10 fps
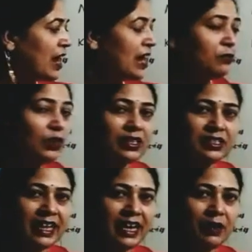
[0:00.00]
And what is
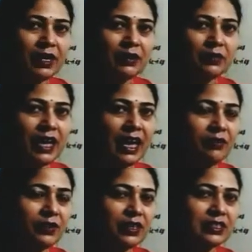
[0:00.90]
the element we
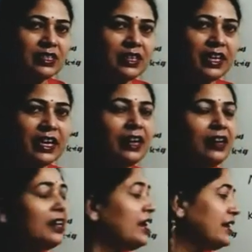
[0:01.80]
have considered here?
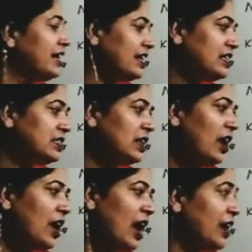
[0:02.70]
That is the
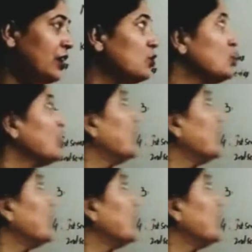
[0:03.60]
hydrogen.